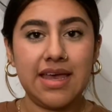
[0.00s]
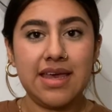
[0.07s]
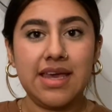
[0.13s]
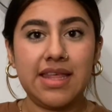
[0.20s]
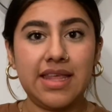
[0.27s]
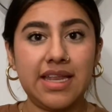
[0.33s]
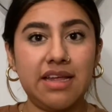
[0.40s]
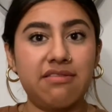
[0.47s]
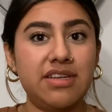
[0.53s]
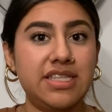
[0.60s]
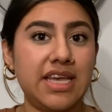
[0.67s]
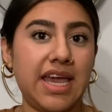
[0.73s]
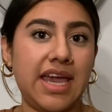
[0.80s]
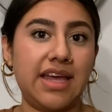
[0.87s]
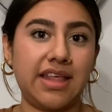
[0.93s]
and then I would
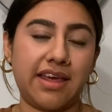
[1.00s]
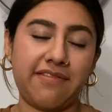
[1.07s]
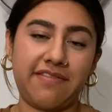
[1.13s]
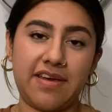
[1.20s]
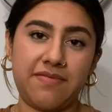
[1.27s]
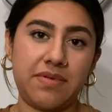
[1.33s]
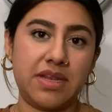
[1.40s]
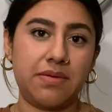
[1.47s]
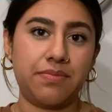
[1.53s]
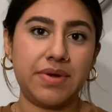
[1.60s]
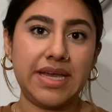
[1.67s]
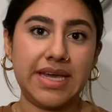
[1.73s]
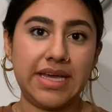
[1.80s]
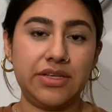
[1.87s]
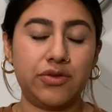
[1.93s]
take like 5-minute
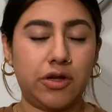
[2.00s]
breaks,